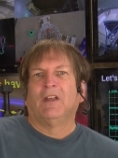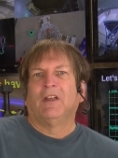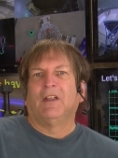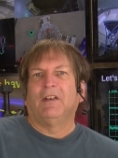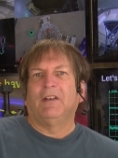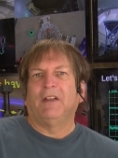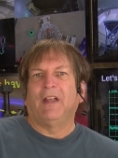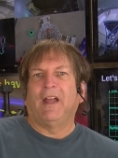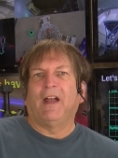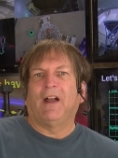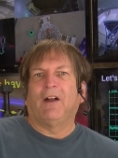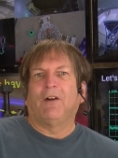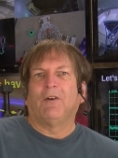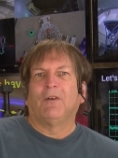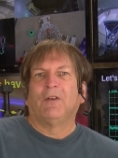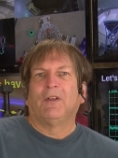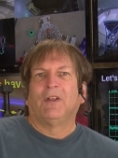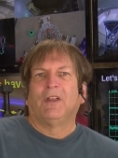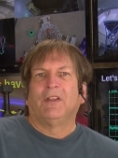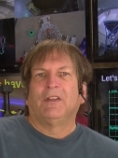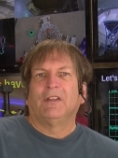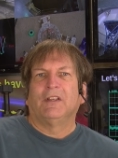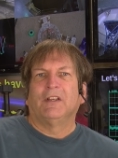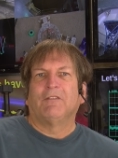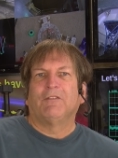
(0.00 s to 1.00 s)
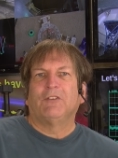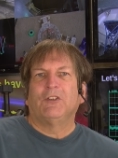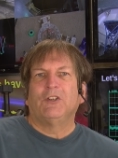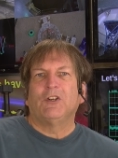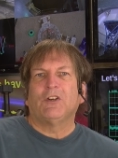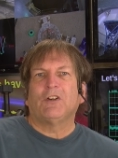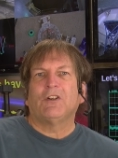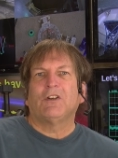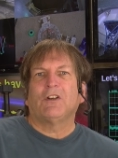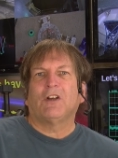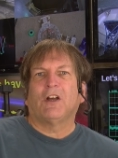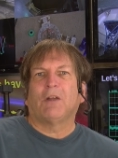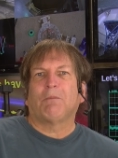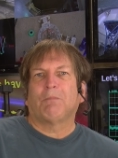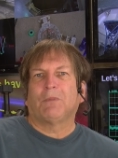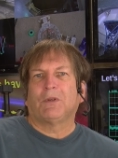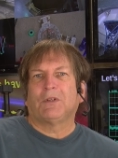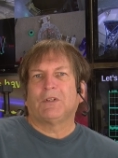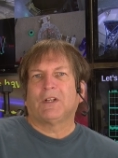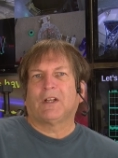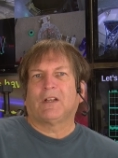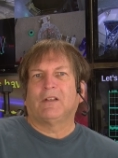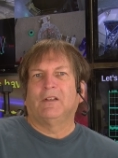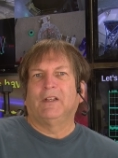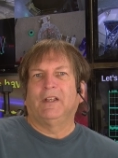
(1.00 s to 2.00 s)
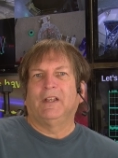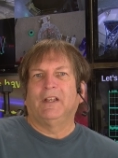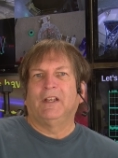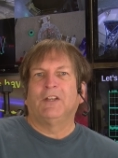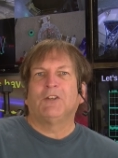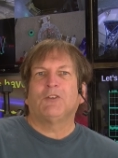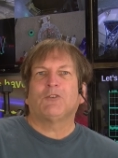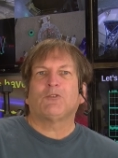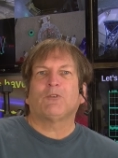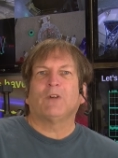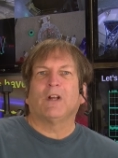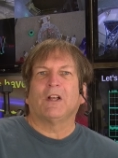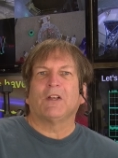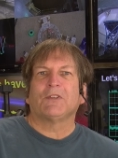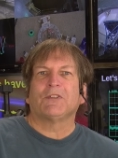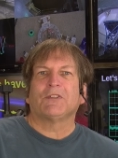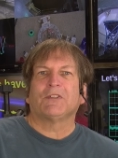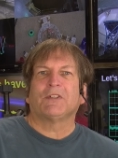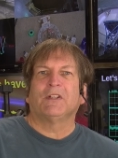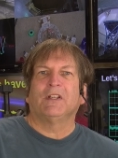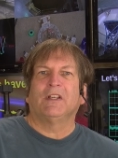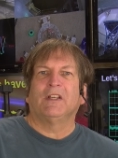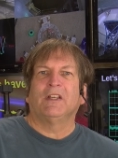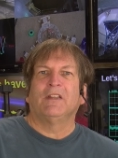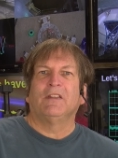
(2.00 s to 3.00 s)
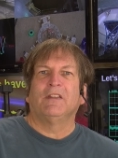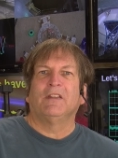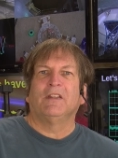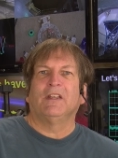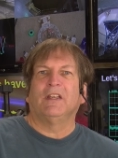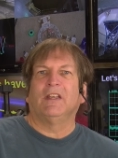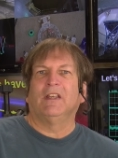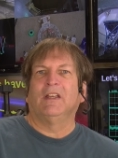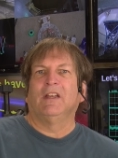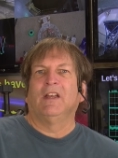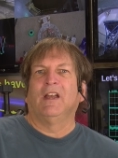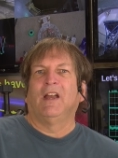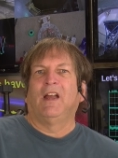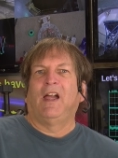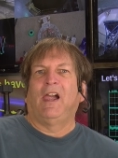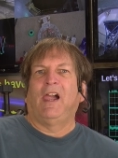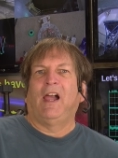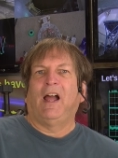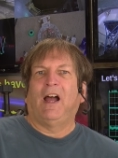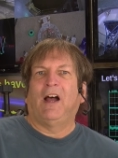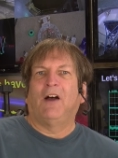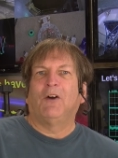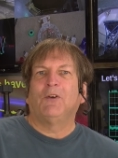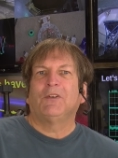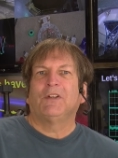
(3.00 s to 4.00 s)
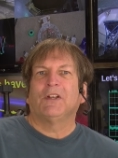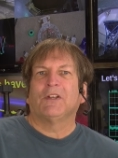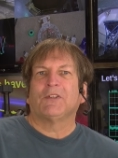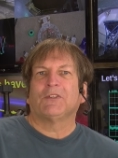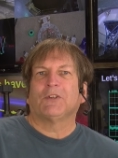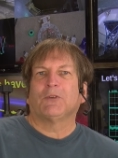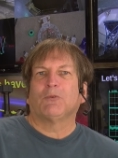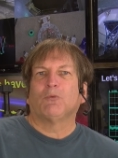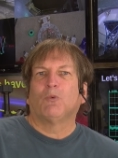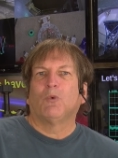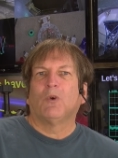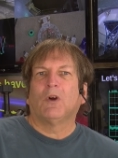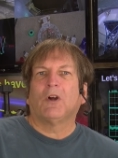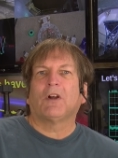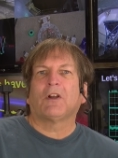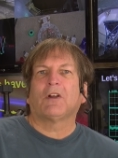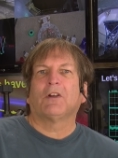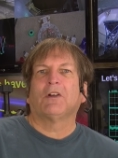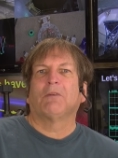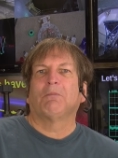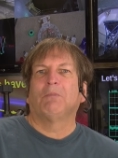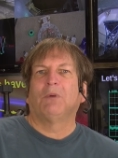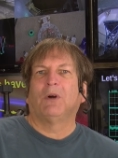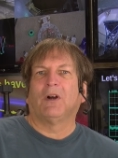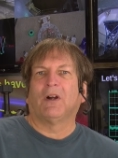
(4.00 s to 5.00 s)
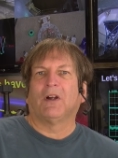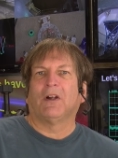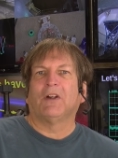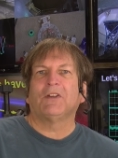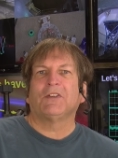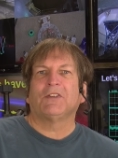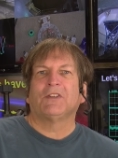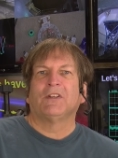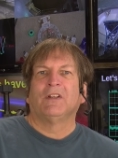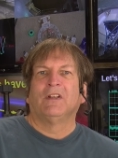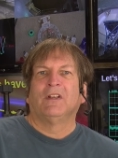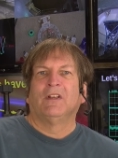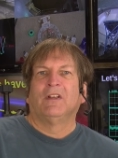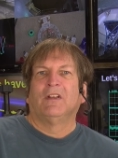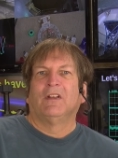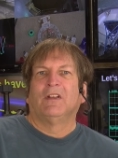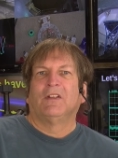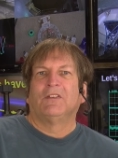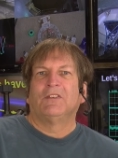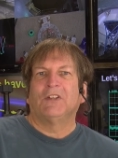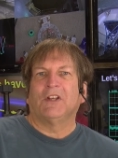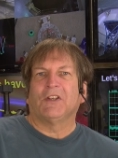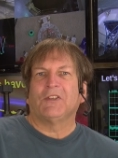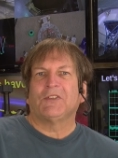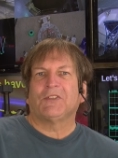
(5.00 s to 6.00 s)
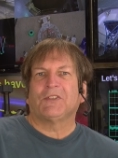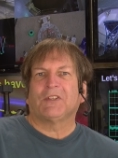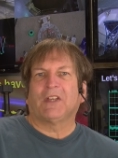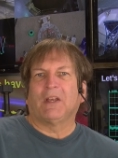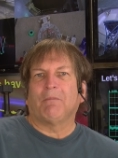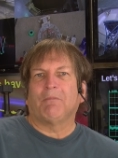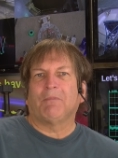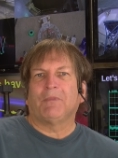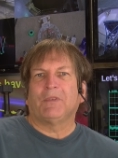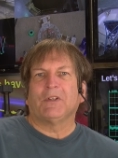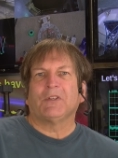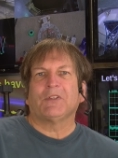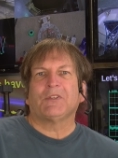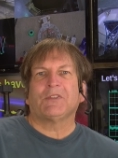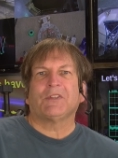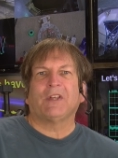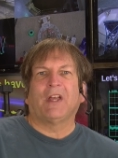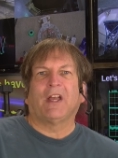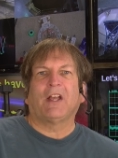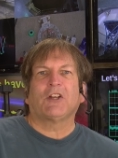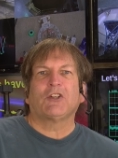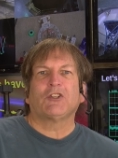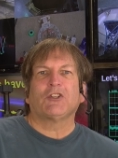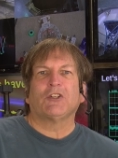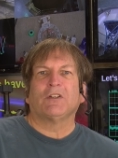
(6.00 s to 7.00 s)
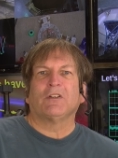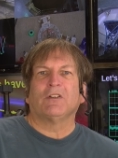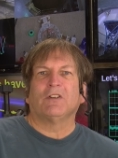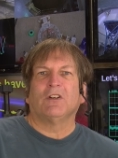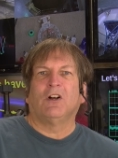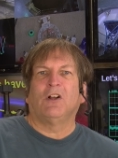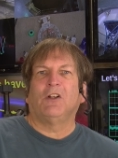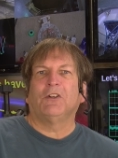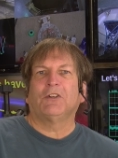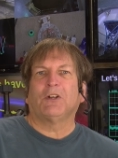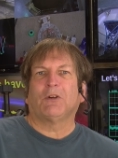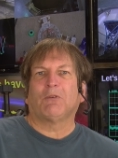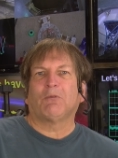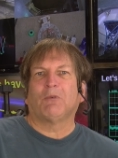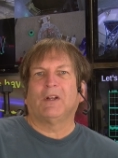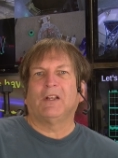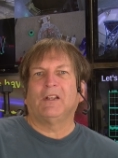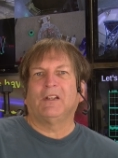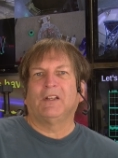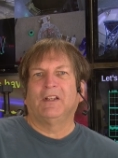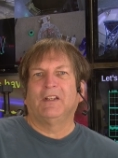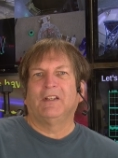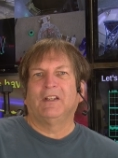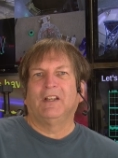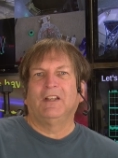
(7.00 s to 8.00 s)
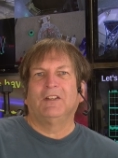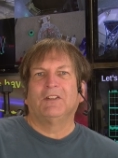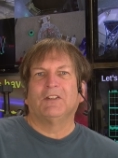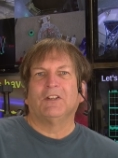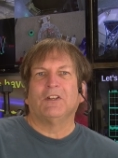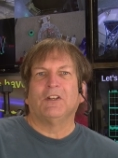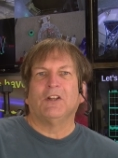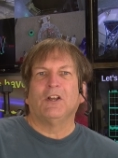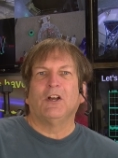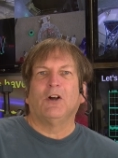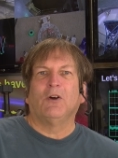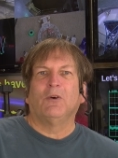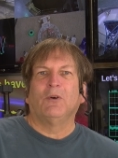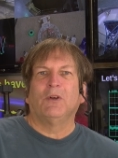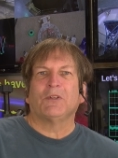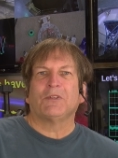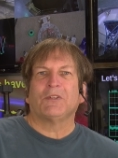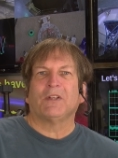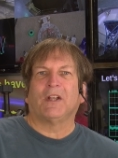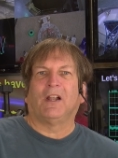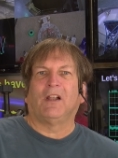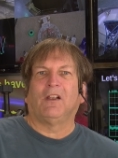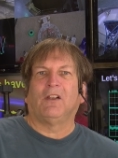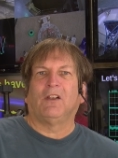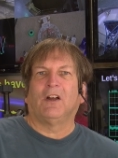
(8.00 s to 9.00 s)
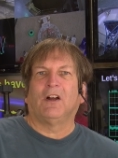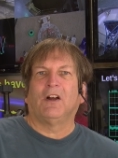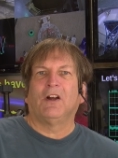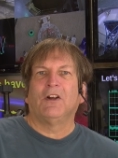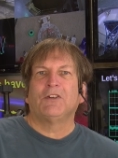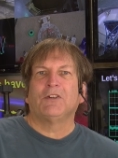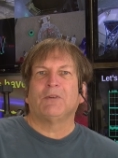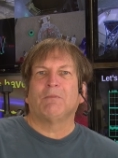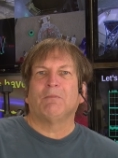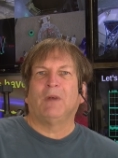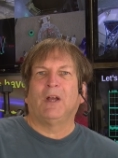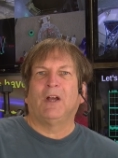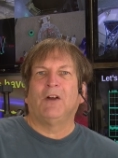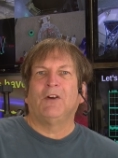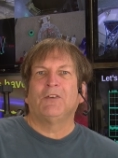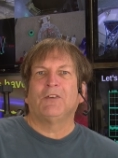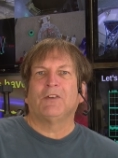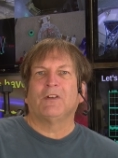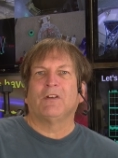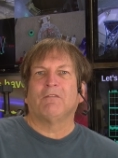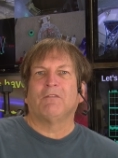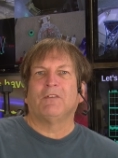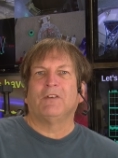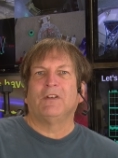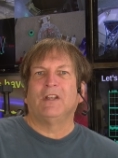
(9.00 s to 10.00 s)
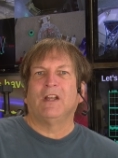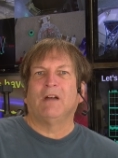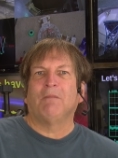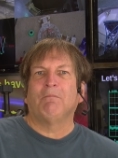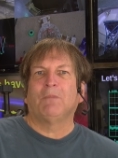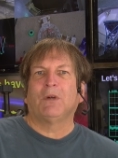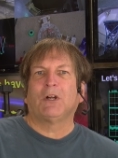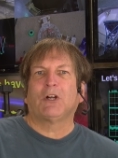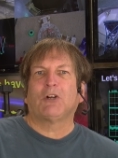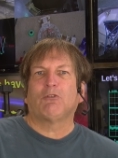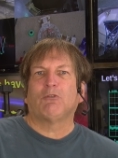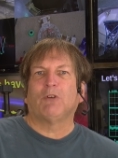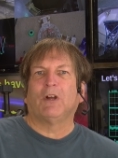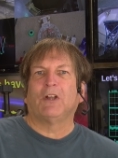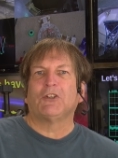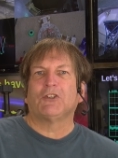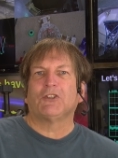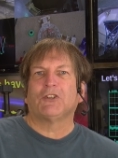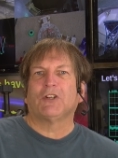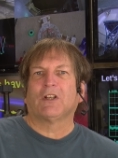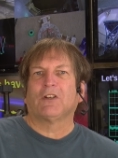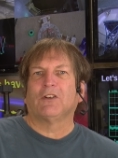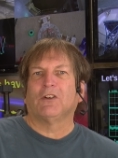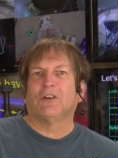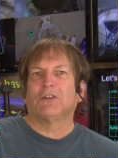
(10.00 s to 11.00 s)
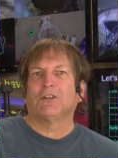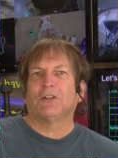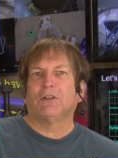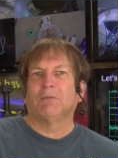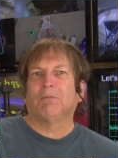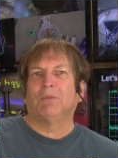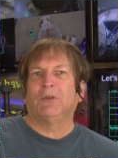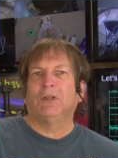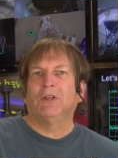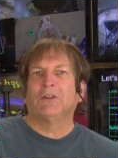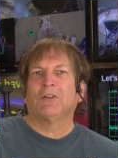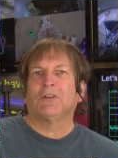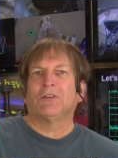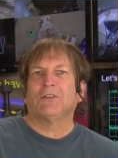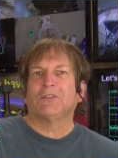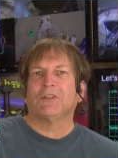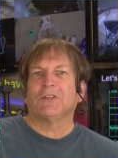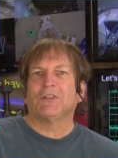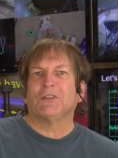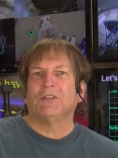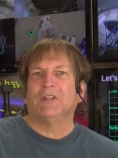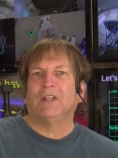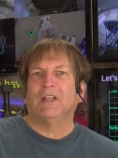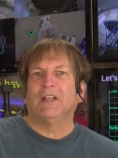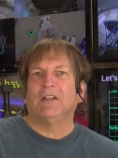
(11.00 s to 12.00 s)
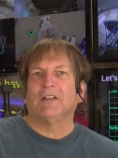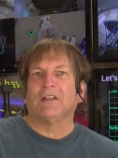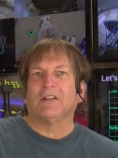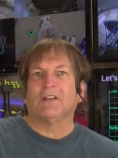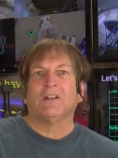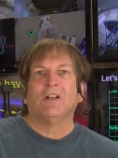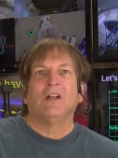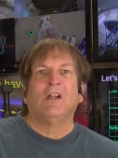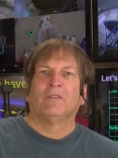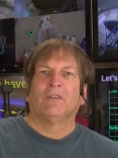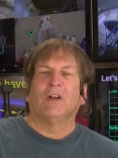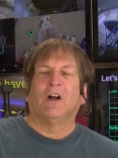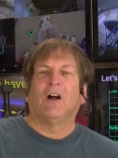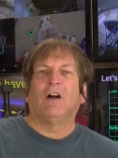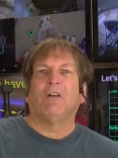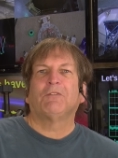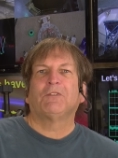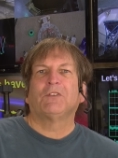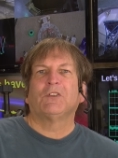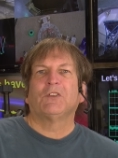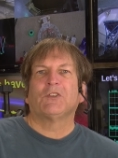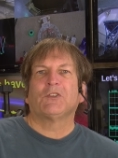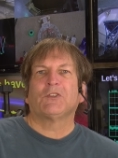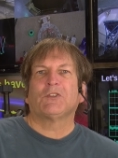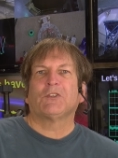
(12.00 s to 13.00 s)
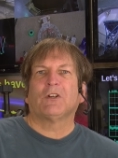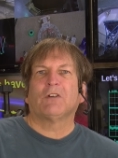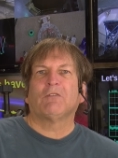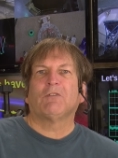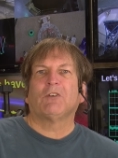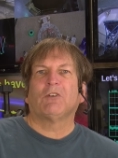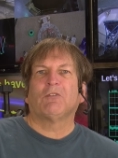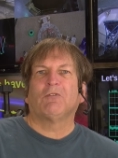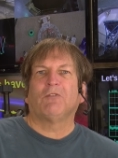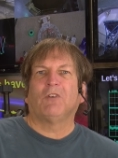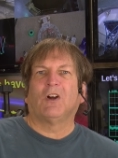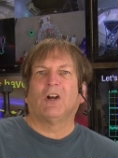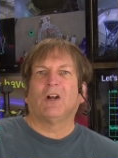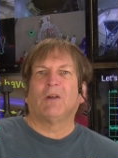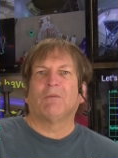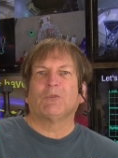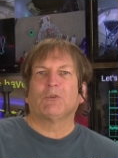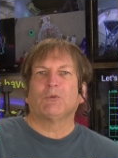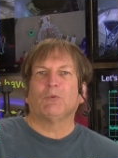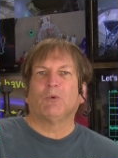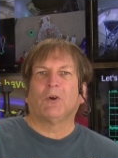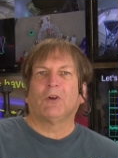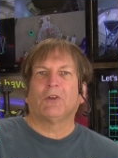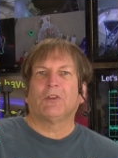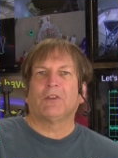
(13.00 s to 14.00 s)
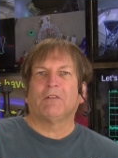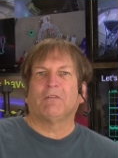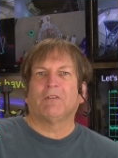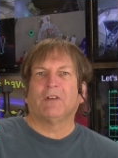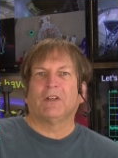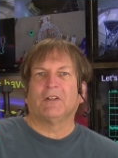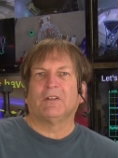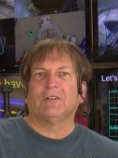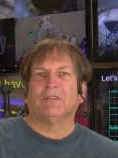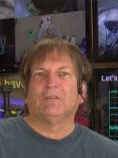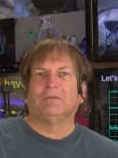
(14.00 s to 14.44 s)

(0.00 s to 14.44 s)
Now, if you're not particularly interested in the how does it work part, just skip this section. All you really need to know is that a large amount of number crunching on computers is needed, often server farms worth of it.